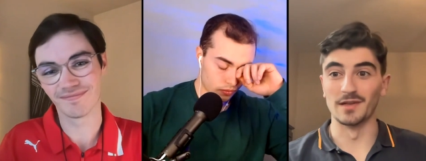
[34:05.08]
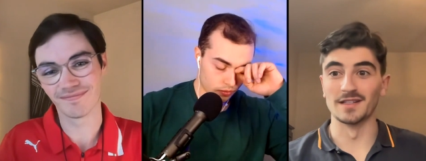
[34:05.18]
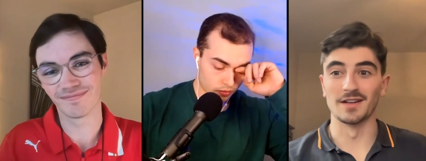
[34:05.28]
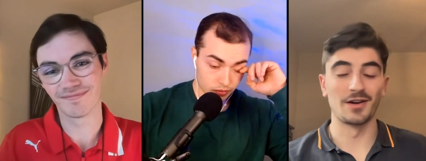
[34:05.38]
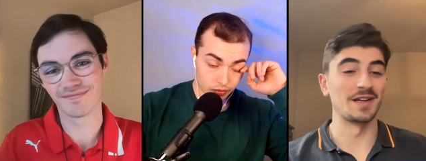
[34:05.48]
Speaker 1: been
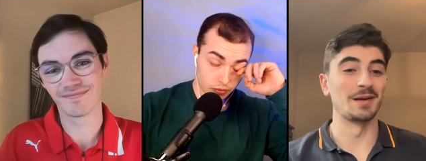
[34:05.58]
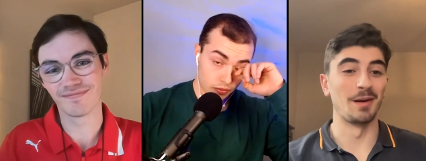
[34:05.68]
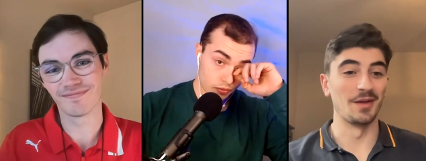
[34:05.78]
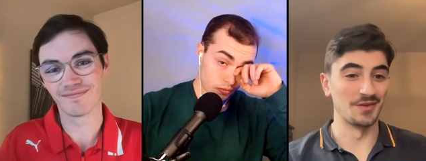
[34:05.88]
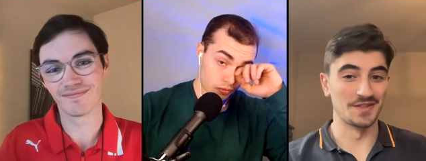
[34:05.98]
talking
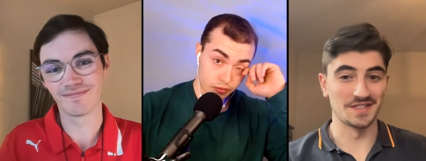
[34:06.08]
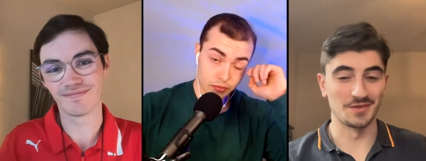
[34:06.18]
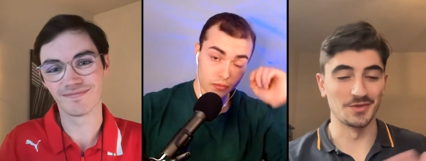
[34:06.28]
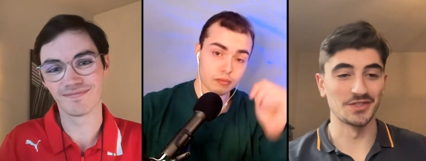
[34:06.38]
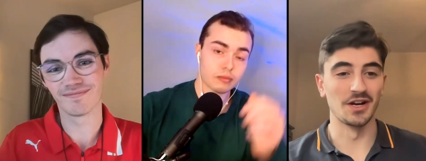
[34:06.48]
about them this
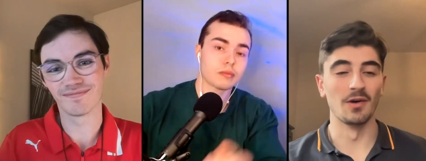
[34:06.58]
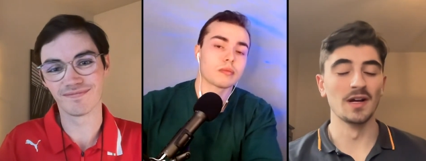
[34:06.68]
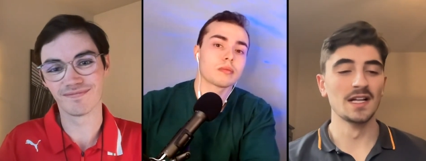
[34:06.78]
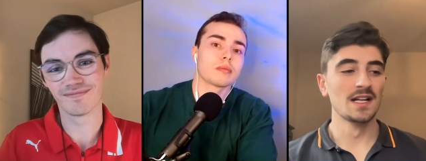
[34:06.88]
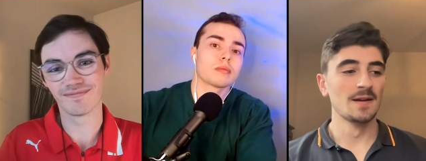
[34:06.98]
whole show.
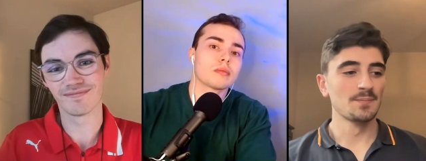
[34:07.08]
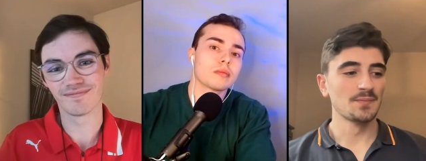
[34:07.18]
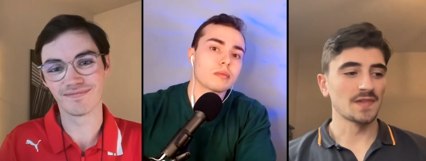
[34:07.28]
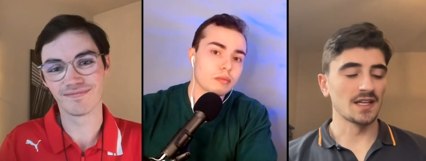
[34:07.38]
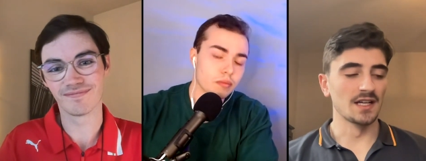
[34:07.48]

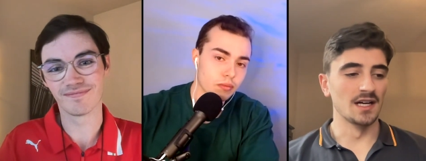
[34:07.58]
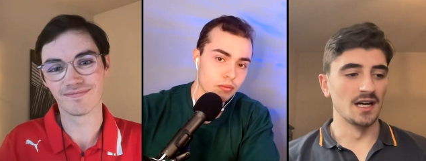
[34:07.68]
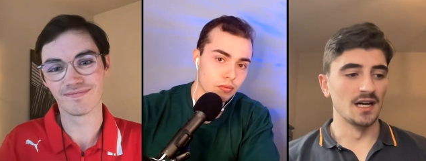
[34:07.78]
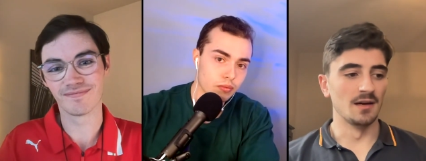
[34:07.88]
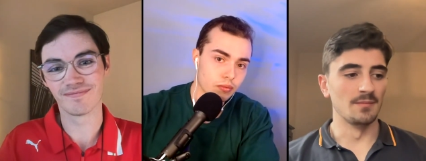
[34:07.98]

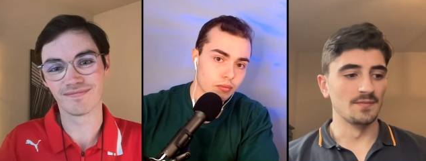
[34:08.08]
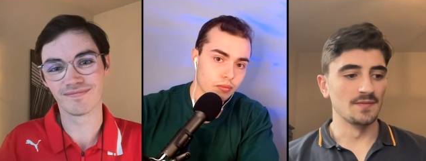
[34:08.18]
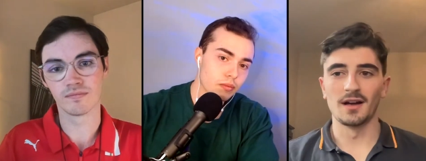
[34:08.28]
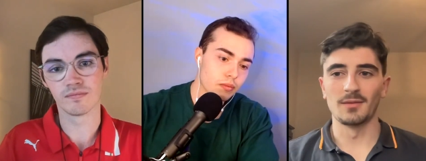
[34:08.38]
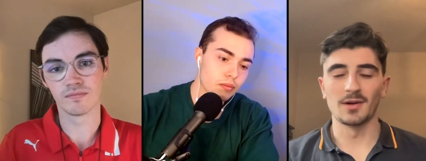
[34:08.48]
I'm
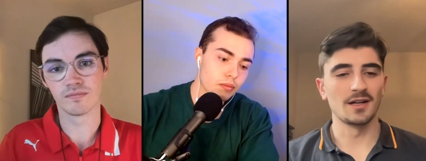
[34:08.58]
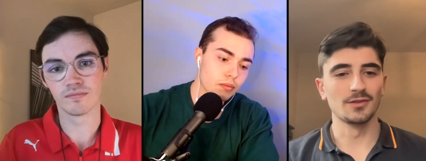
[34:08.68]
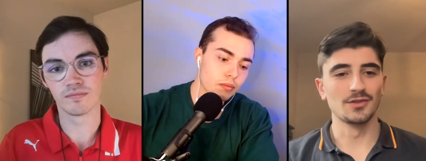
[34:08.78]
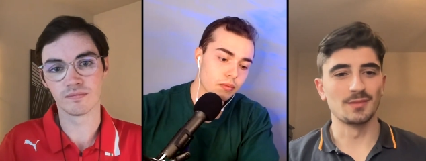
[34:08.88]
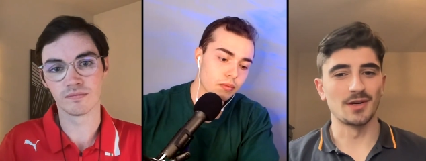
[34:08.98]
kind of
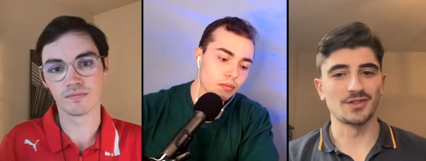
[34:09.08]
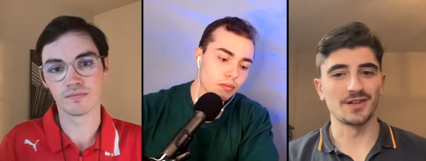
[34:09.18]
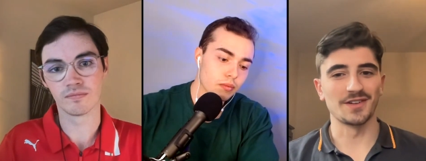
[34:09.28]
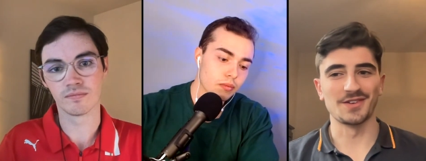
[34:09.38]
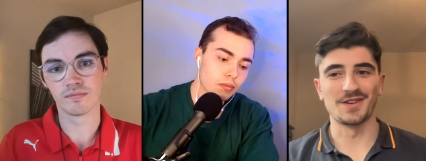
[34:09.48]
losing my
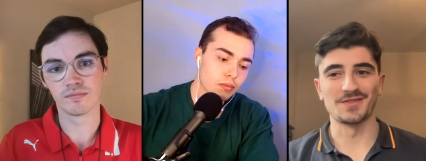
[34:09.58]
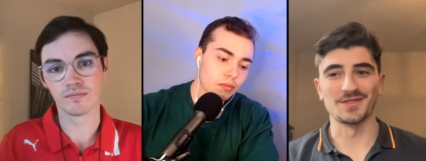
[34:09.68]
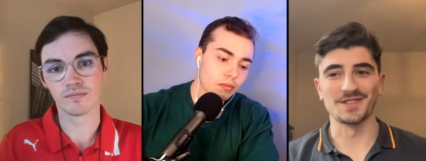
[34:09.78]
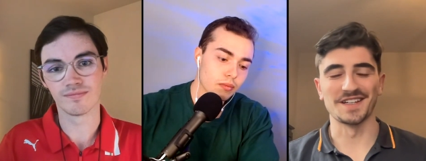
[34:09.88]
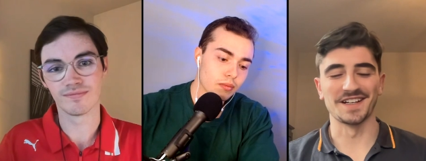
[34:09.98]
train of thought for
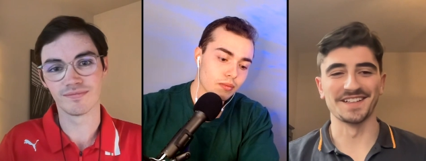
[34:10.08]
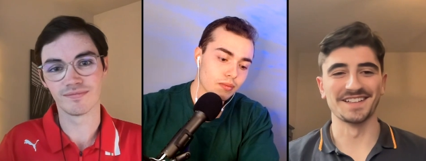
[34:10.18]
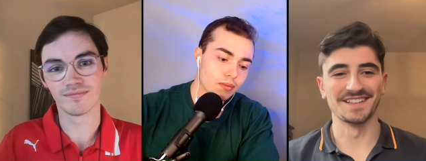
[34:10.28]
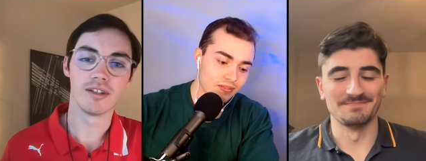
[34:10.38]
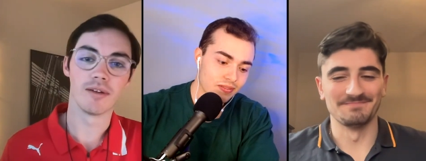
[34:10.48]
a sec.
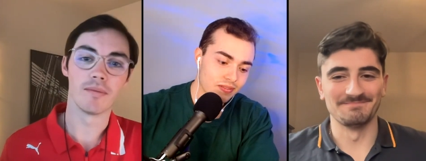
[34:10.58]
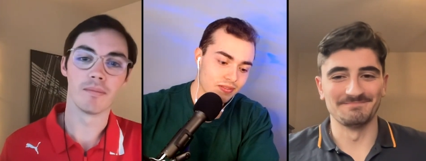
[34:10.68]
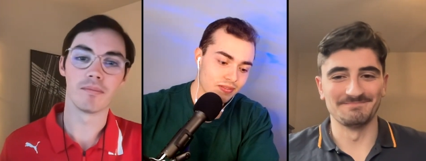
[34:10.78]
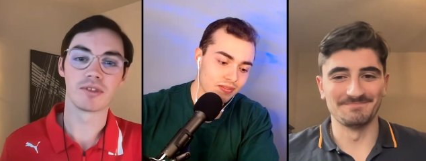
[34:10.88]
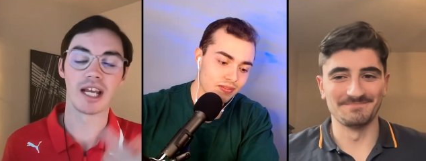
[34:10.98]

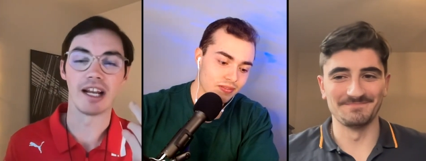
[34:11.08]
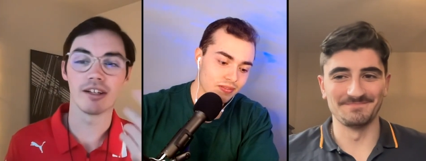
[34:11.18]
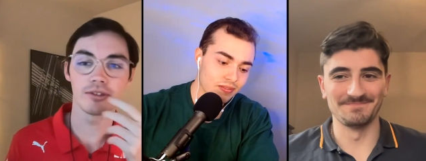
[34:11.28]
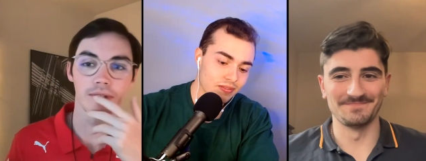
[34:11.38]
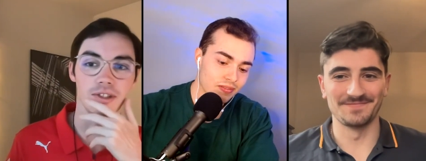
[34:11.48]
Speaker 2: To add
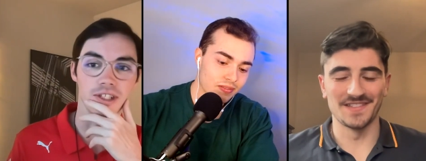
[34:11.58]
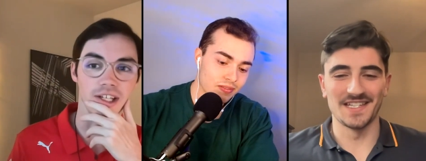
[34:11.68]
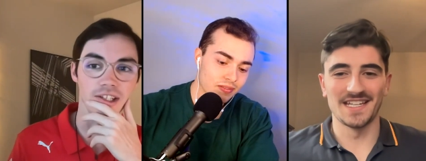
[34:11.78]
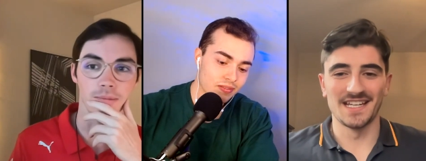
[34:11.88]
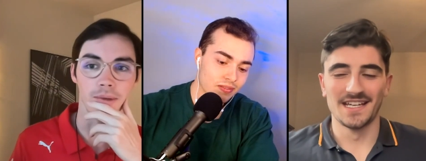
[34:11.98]
on to what you're
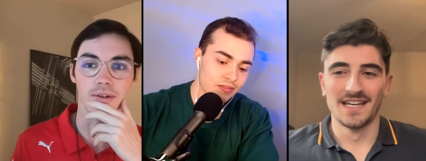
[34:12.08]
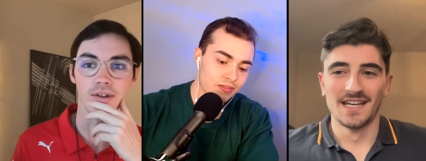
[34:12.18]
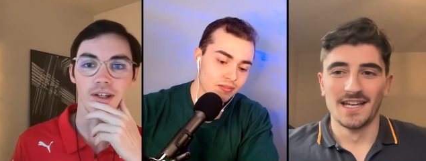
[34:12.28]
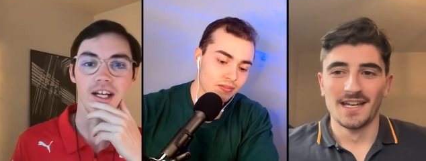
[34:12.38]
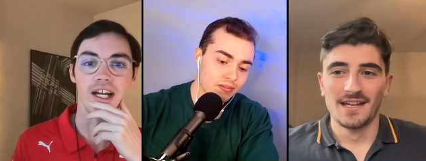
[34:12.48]
saying then,
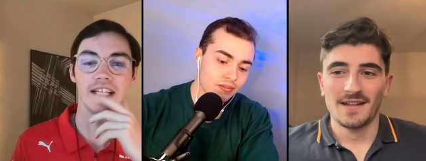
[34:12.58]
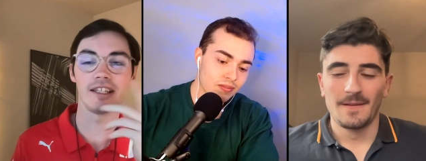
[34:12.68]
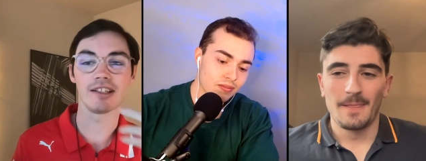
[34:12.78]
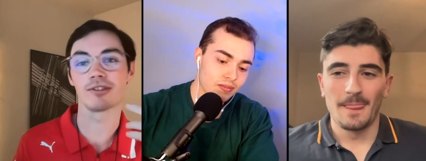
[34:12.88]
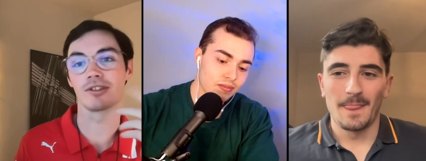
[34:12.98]
Michael, I
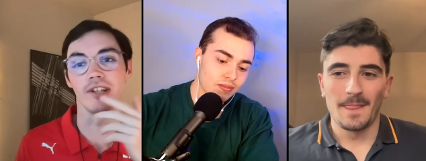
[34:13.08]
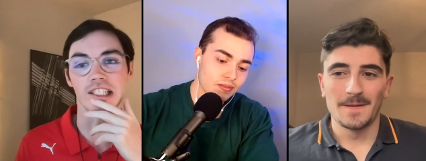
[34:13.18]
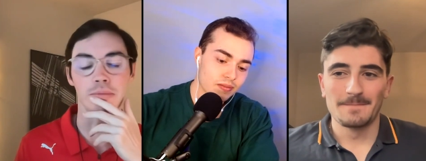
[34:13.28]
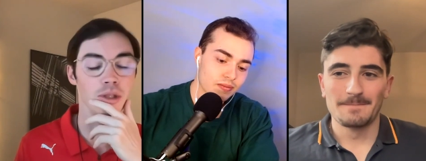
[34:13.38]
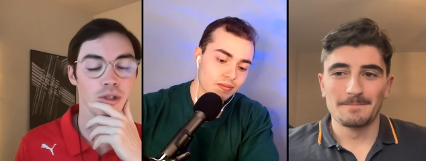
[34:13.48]
think there's a lot
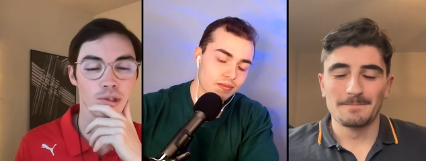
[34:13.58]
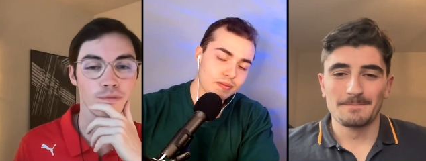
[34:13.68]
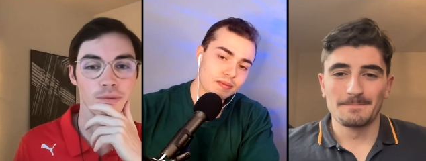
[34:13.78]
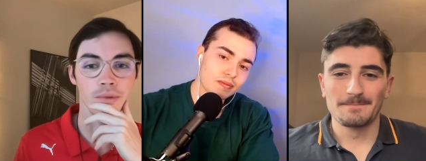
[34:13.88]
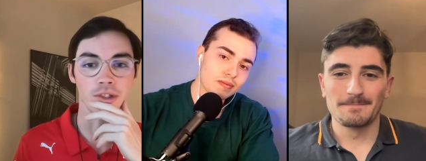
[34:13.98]
to be learned
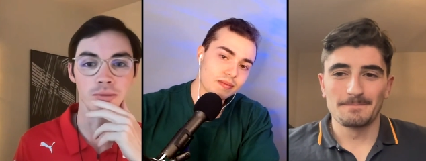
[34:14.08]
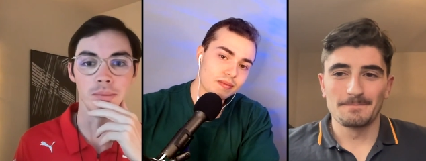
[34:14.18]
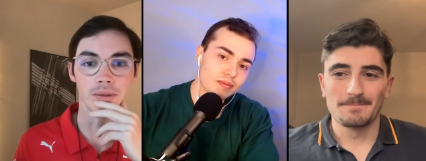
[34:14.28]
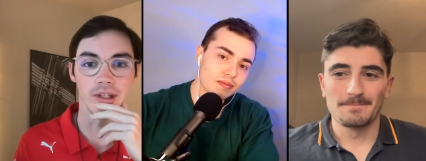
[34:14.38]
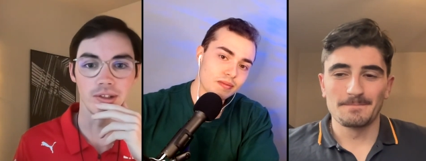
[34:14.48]
from those
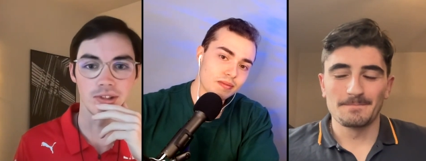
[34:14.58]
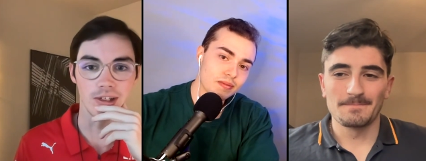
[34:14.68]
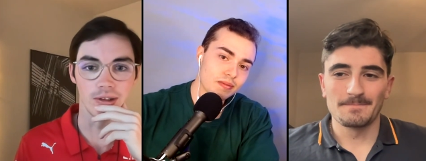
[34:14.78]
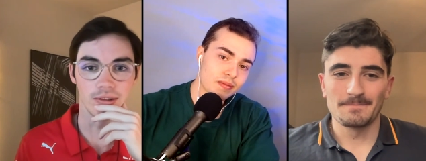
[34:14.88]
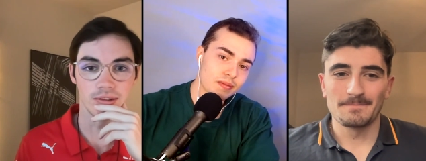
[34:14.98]
people though,
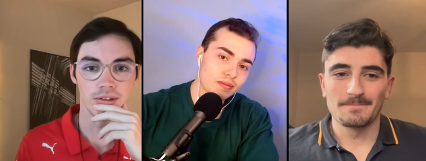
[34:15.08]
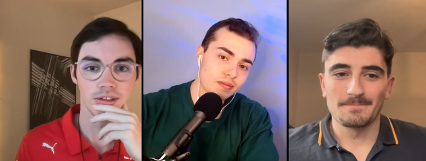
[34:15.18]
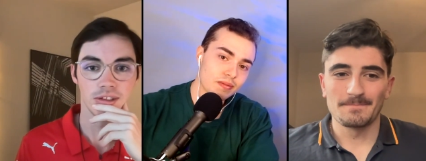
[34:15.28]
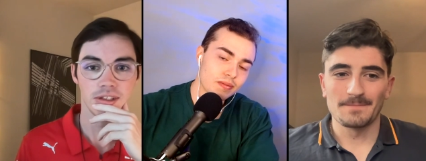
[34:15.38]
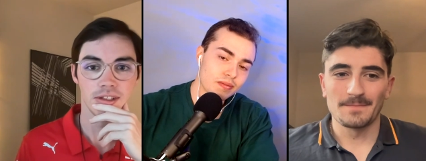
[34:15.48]
too.
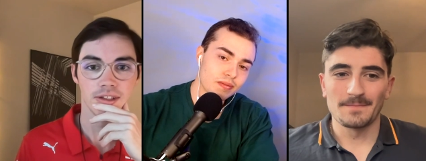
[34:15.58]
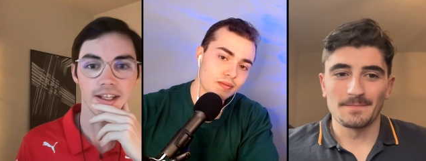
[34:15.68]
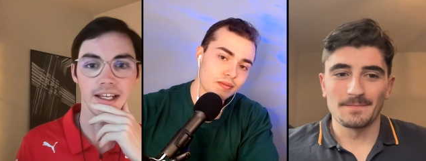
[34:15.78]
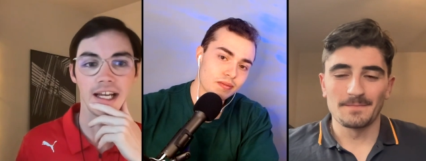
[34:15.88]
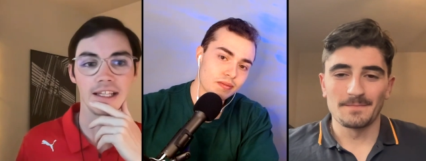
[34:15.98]

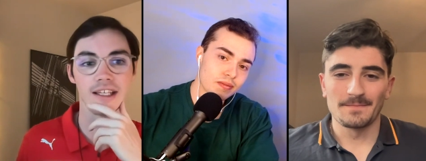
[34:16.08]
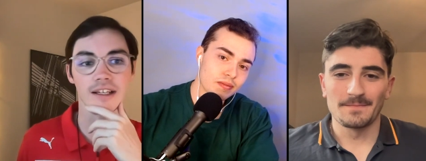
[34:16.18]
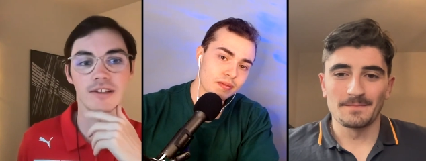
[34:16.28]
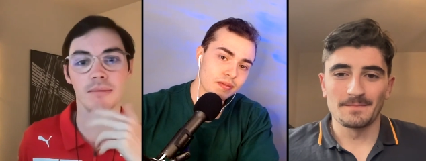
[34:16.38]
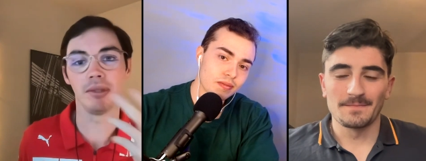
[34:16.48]
Like, I
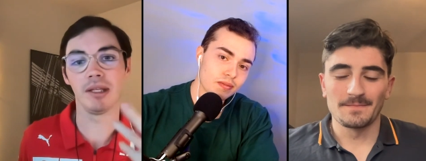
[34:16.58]
think, to me,